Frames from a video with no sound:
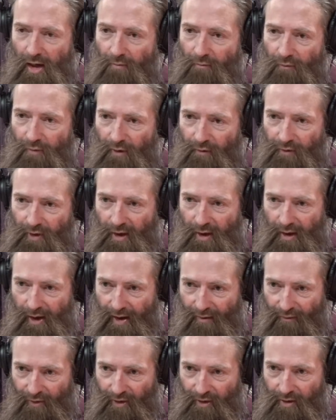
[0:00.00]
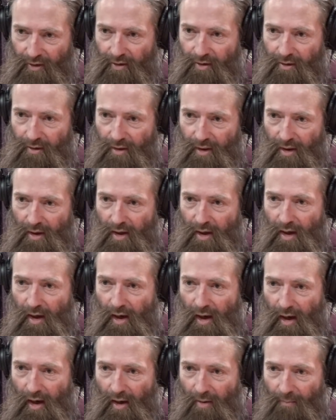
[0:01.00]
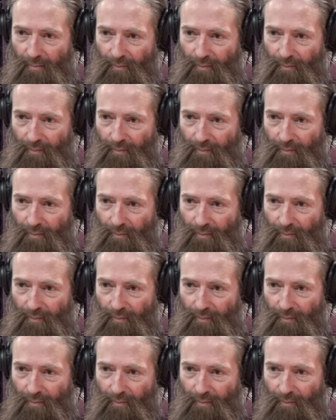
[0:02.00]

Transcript: I'm 57. How um, old